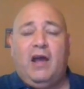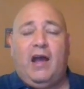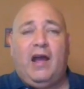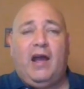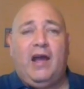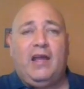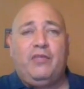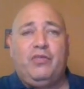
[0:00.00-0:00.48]

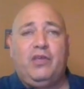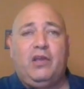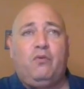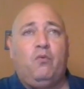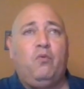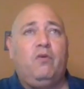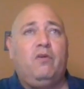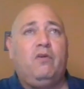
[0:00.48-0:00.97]
I think
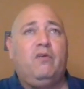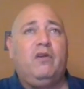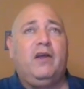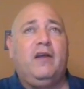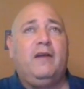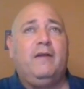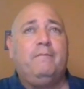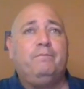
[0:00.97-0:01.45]

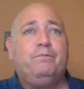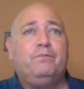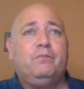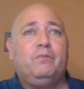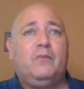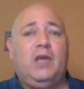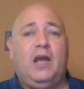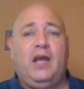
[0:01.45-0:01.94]
we're
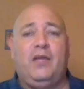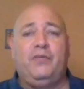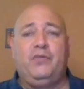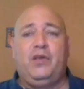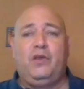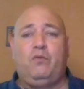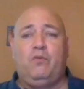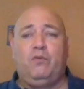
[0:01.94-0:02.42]

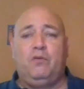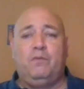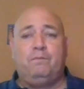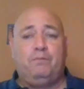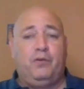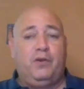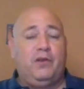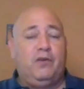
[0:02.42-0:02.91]

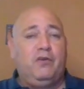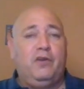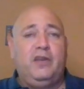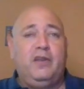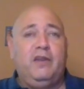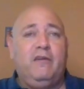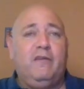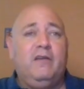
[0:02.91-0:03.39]
pretty good
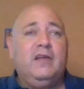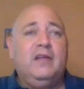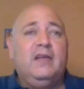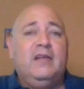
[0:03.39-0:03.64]
here.